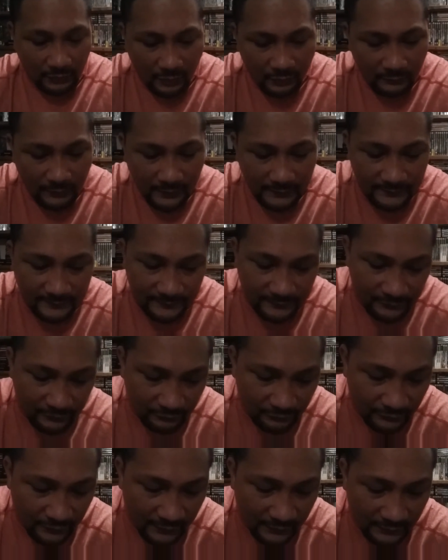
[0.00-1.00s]
Alright,
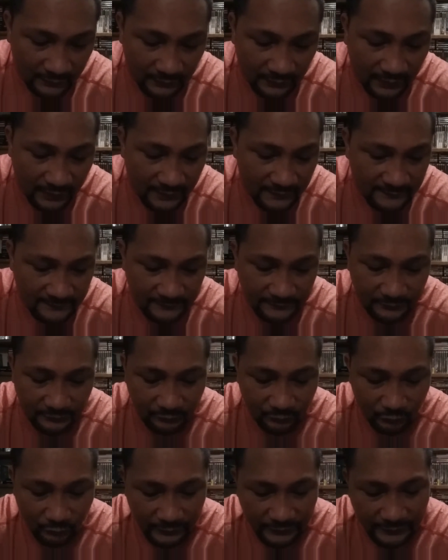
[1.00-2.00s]
so
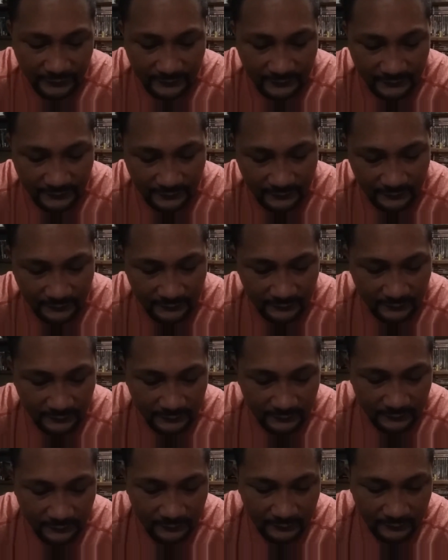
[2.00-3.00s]
last week,
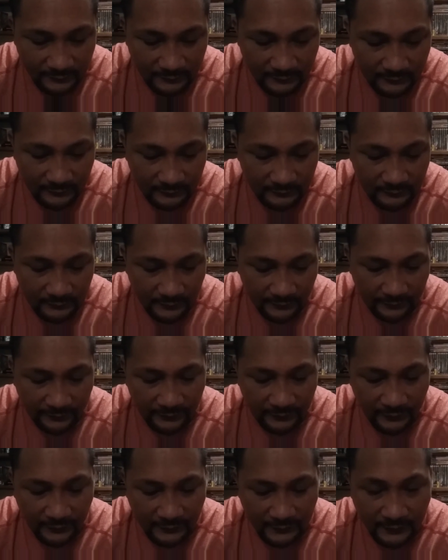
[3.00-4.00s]
I
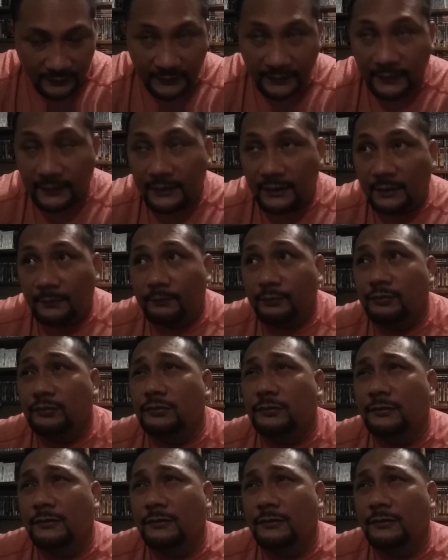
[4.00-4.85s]
think I hit up